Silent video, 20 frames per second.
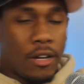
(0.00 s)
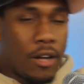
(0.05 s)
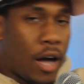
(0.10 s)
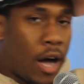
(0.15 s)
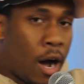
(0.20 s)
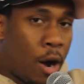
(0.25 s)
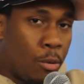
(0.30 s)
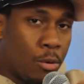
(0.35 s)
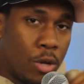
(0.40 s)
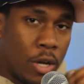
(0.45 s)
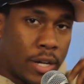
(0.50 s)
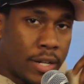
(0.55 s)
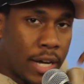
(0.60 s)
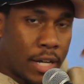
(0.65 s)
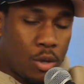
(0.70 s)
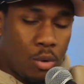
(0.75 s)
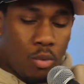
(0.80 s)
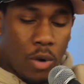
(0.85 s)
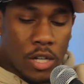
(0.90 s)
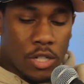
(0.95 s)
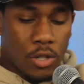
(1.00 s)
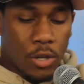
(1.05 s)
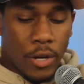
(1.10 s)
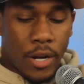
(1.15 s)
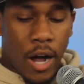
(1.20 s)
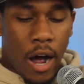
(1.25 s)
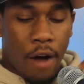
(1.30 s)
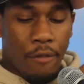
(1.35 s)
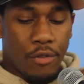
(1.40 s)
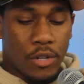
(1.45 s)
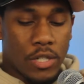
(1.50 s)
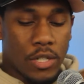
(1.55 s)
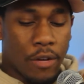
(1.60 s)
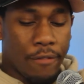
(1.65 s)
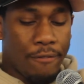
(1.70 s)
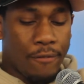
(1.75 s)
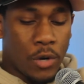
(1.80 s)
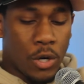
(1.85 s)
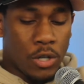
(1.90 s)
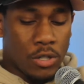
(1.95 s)
we're looking at the Western Conference
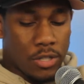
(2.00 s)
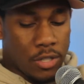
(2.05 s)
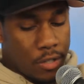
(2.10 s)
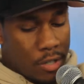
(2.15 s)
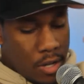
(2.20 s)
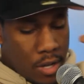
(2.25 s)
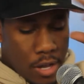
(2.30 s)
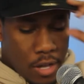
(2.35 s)
at first.